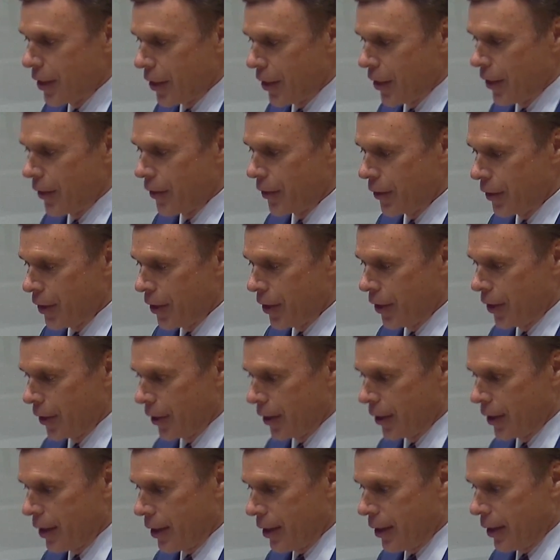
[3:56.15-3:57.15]
along
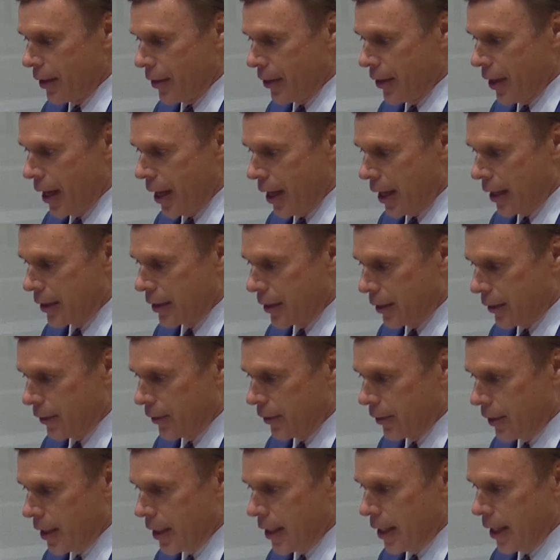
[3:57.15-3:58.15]
that
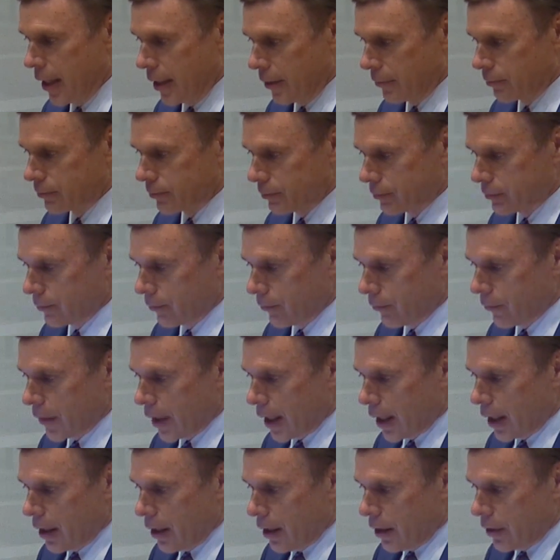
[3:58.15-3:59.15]
line.
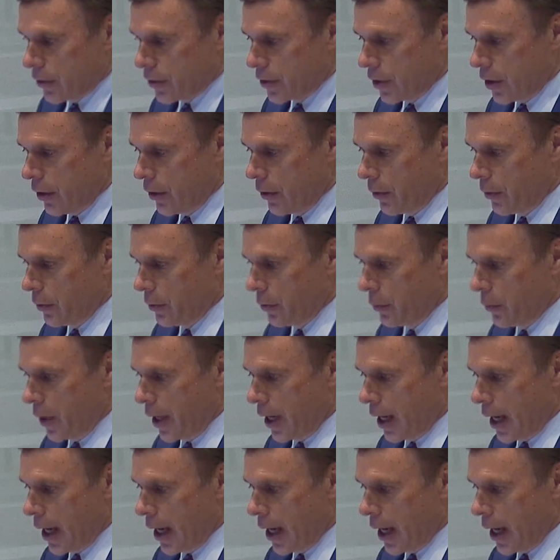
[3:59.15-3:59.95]
So we